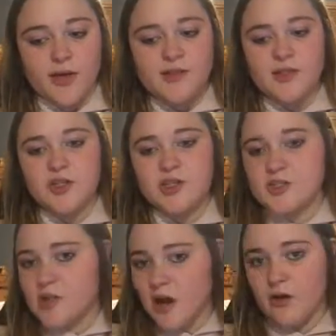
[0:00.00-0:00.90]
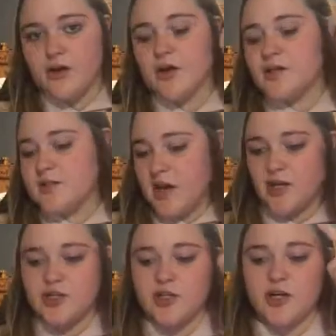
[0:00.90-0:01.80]
such as color or
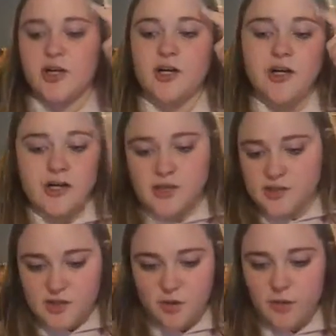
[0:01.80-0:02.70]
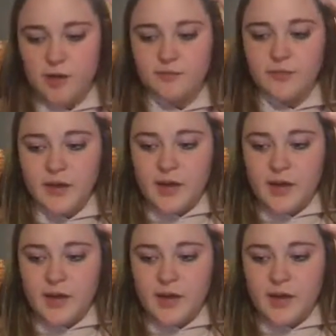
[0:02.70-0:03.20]
texture and so on.